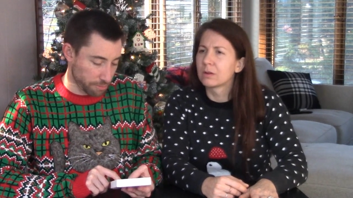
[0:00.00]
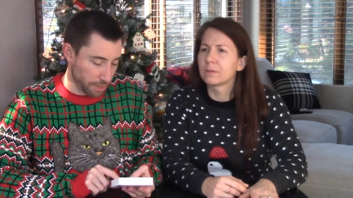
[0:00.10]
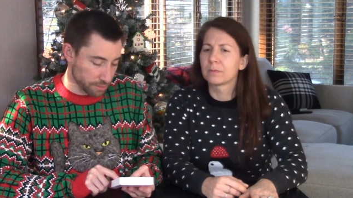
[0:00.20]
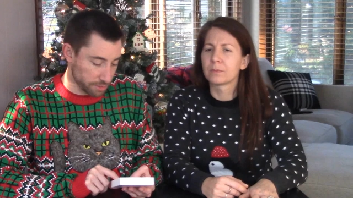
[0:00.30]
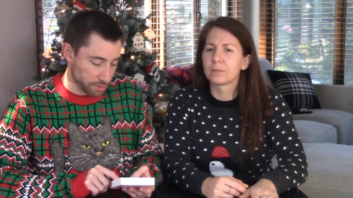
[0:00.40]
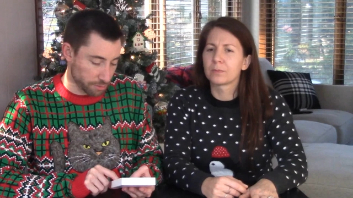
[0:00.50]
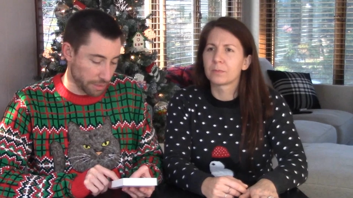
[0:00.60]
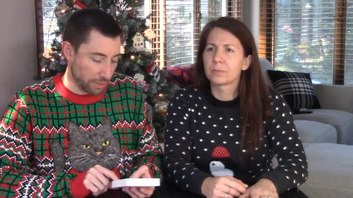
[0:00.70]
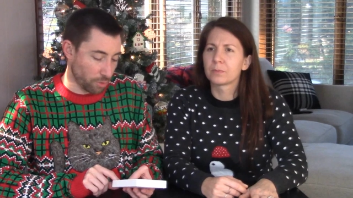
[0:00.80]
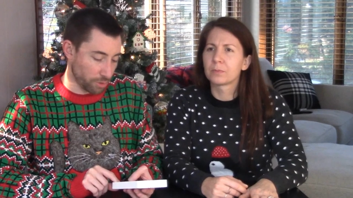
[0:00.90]
Speaker 1: the monster.
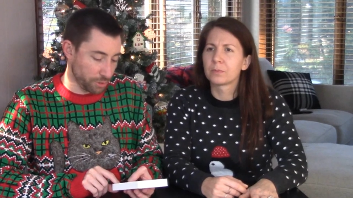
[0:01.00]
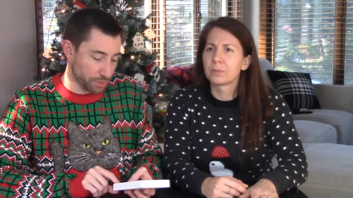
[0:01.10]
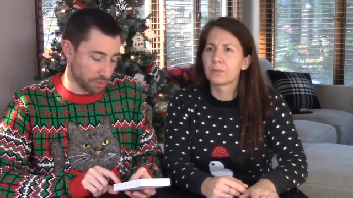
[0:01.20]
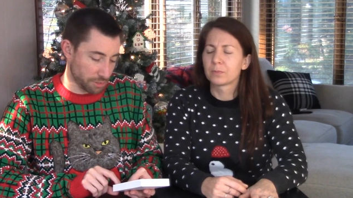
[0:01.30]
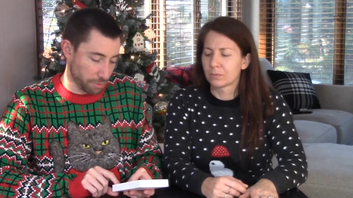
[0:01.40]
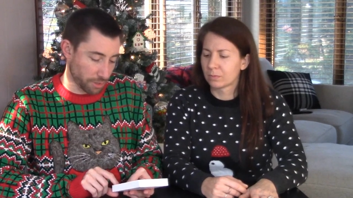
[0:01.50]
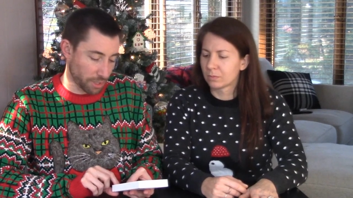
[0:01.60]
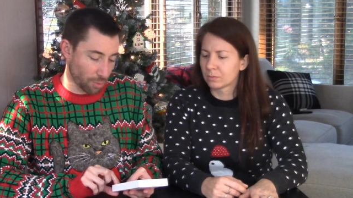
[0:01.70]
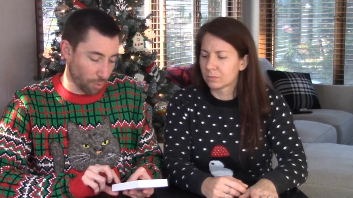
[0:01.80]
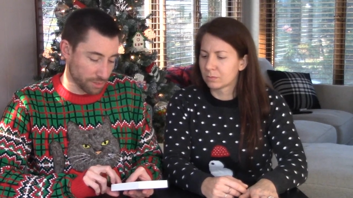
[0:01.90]
You may only use this
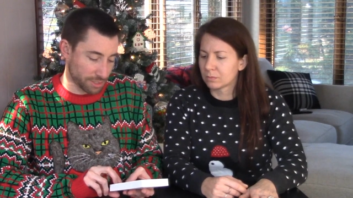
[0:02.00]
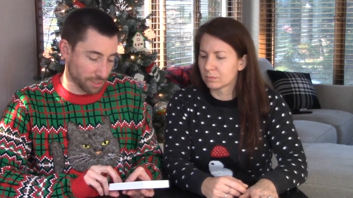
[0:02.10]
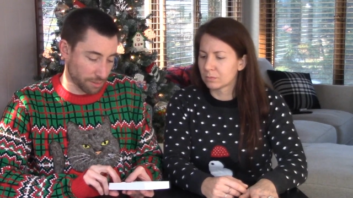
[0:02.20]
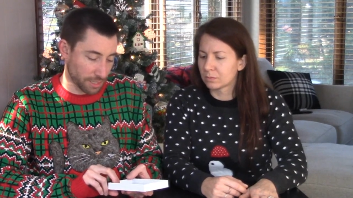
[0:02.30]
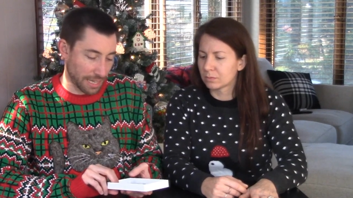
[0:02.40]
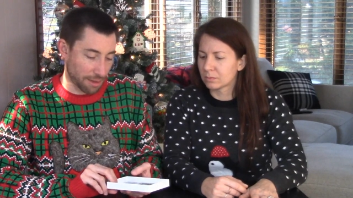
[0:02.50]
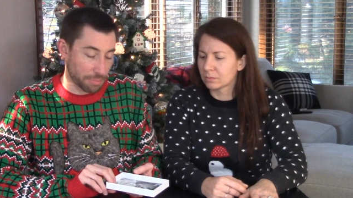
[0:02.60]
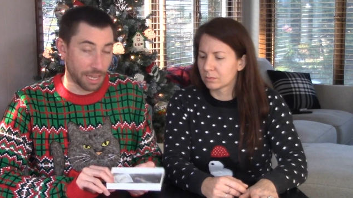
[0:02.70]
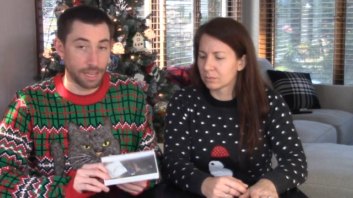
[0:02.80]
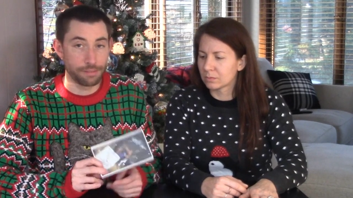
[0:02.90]
ability once in a
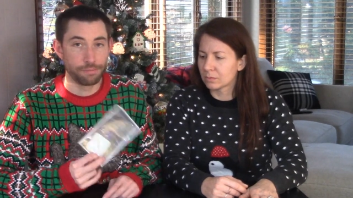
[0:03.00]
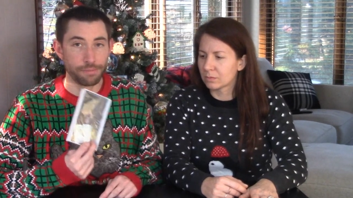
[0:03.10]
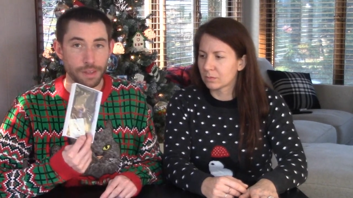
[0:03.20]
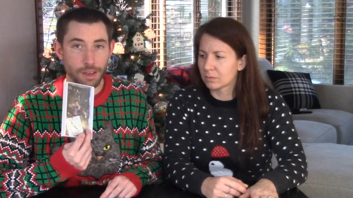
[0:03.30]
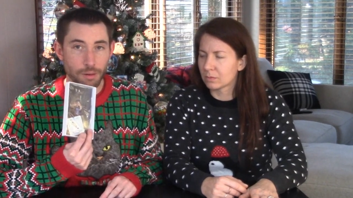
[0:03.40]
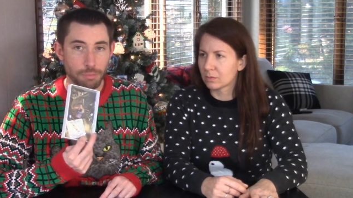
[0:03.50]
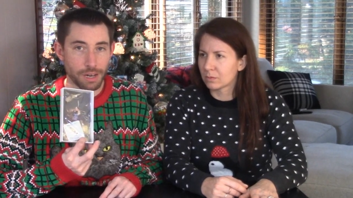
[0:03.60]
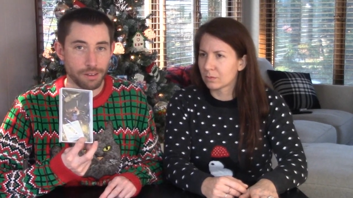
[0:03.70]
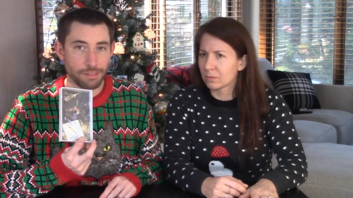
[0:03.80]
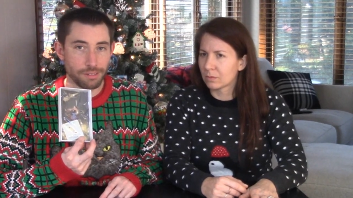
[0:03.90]
campaign.
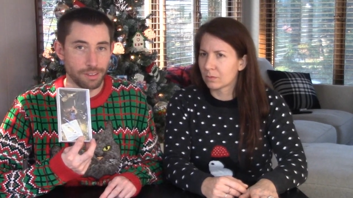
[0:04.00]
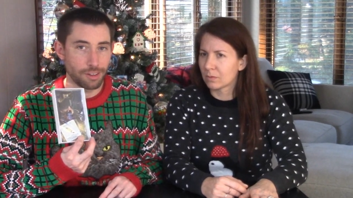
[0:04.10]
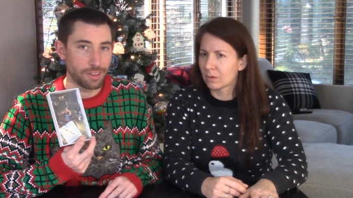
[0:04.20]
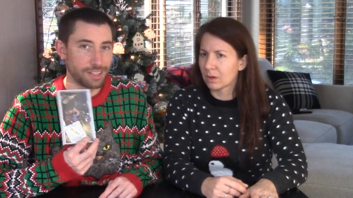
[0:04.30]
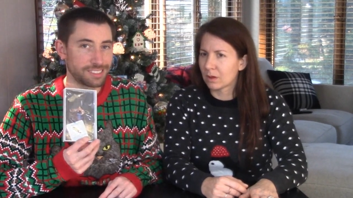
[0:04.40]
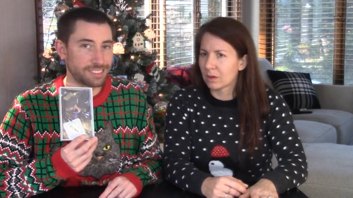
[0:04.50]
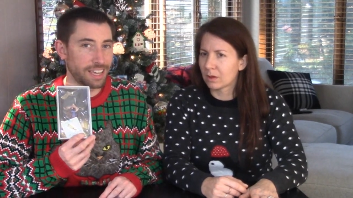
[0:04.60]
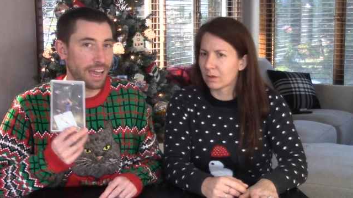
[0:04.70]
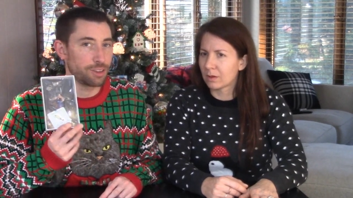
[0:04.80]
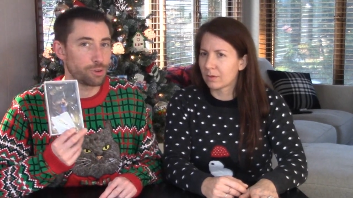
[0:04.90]
But, you know, it doesn't
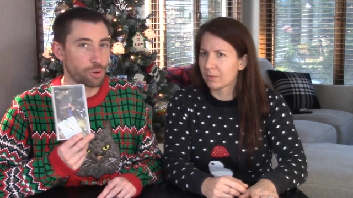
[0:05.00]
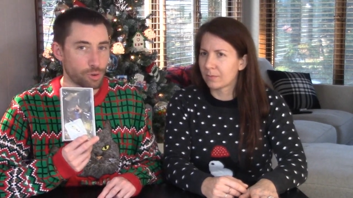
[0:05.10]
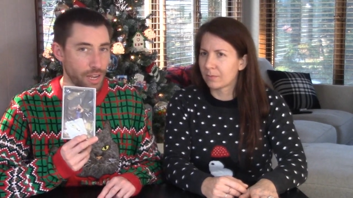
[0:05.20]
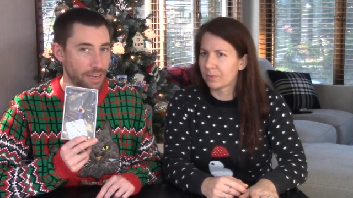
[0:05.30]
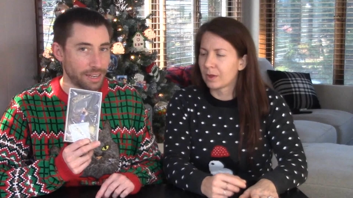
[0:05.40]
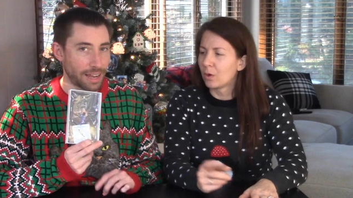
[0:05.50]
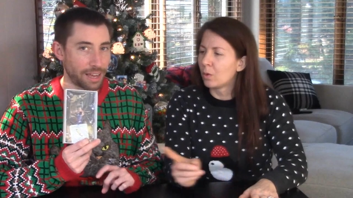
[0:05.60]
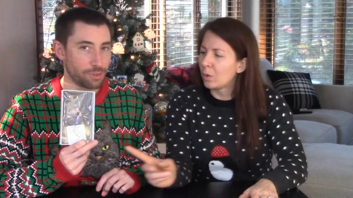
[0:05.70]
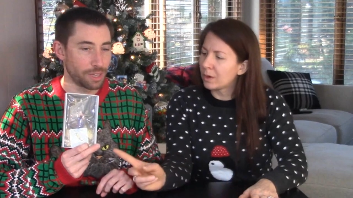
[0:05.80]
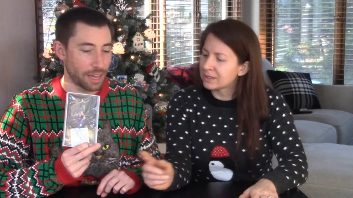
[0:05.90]
say how you create it,
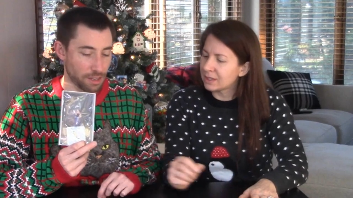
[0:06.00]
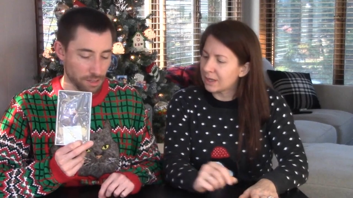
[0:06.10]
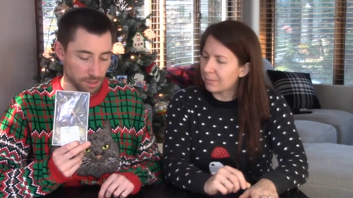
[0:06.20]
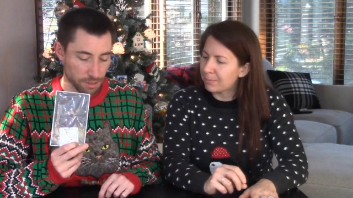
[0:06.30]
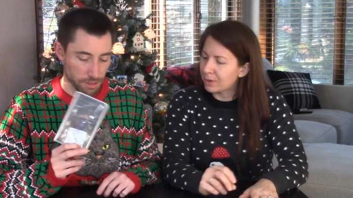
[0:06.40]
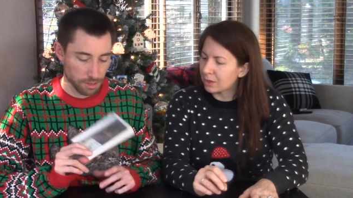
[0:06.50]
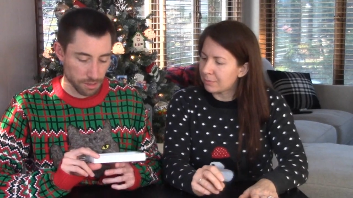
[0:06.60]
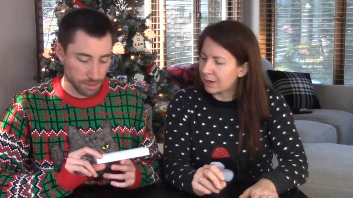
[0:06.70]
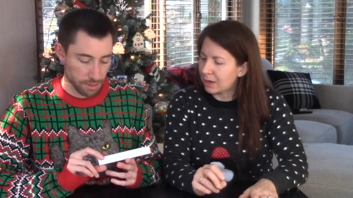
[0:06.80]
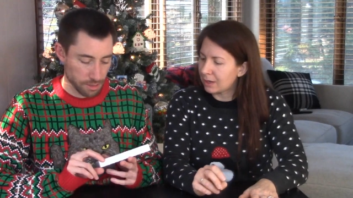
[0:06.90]
how
Speaker 2: well, you get it. Well, what's in that
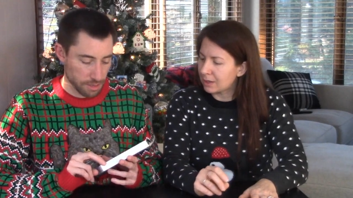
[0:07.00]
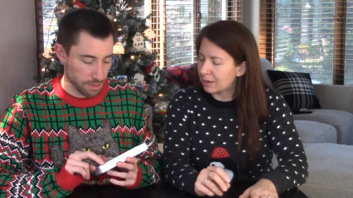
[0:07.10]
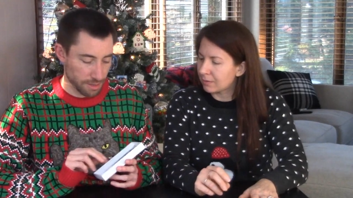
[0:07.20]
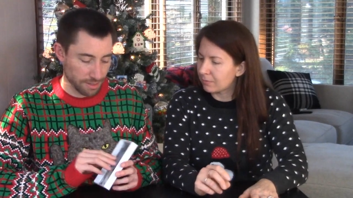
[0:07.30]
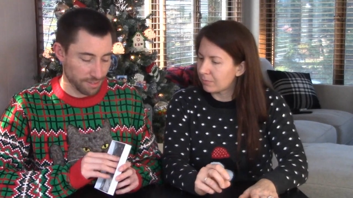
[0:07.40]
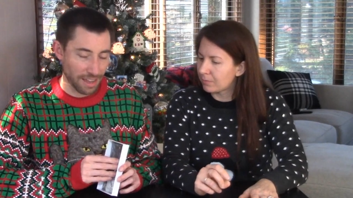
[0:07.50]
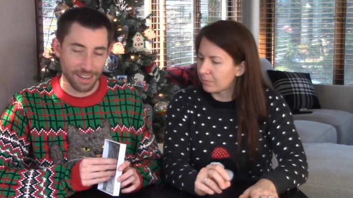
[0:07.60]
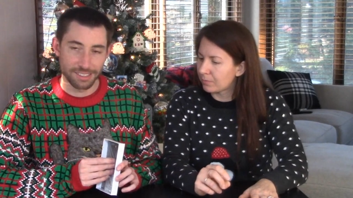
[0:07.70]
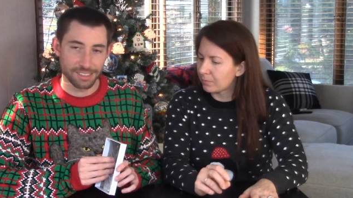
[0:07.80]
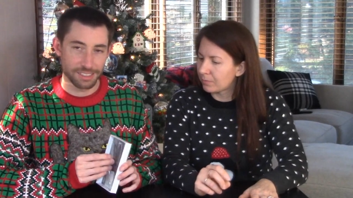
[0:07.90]
booklet behind it?
Speaker 1: It's
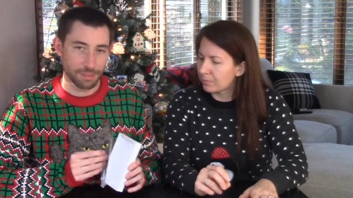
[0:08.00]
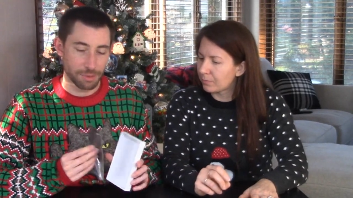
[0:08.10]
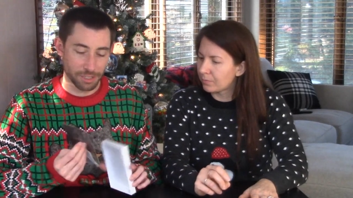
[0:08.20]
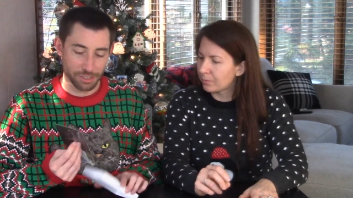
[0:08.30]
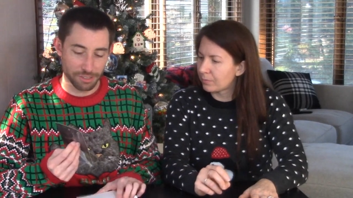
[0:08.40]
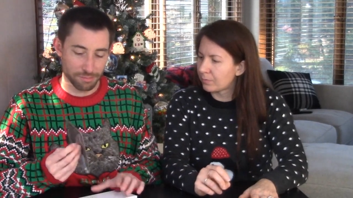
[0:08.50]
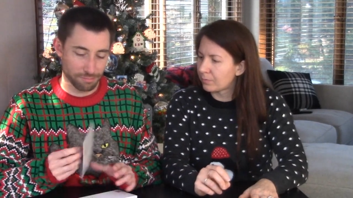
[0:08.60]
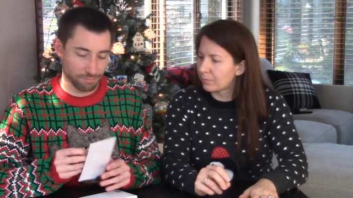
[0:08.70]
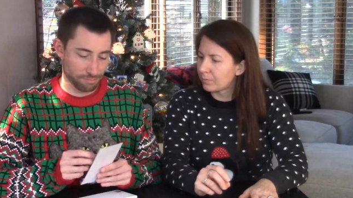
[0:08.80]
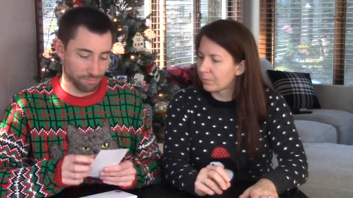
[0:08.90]
not. It's just a picture.
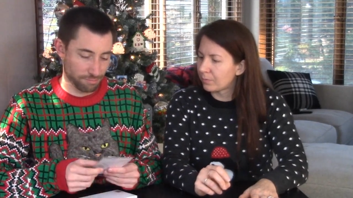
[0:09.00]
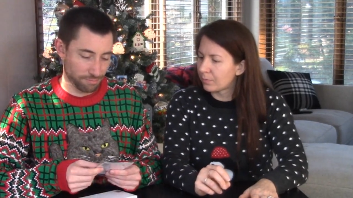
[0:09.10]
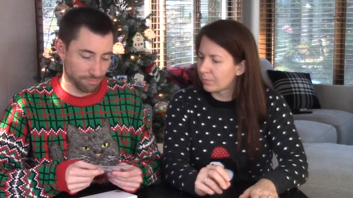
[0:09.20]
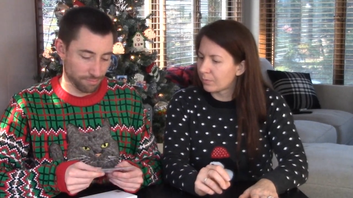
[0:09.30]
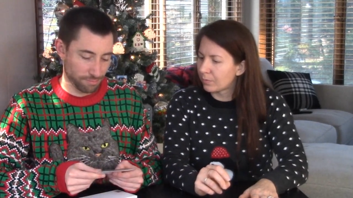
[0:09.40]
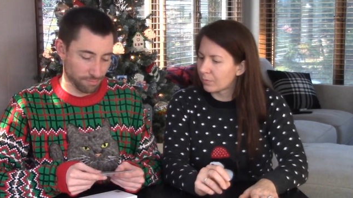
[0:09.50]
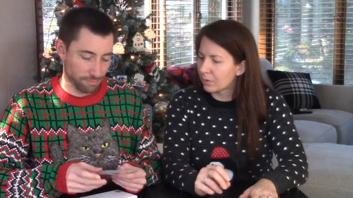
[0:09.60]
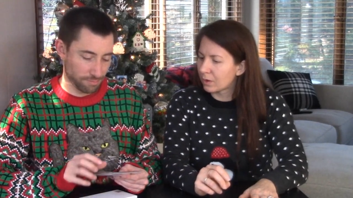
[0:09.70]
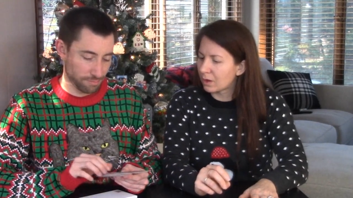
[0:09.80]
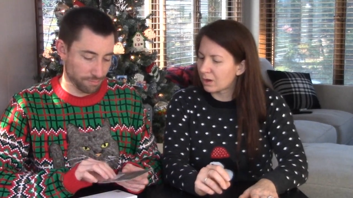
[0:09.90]

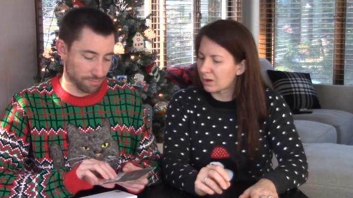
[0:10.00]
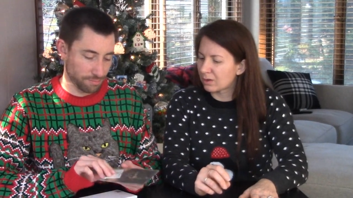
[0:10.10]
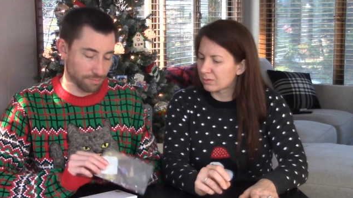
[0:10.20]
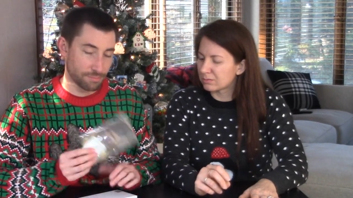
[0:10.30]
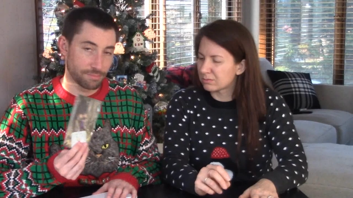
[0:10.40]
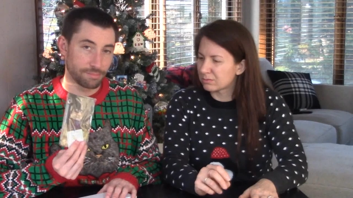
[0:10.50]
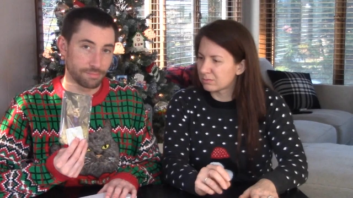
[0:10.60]
Speaker 2: Oh.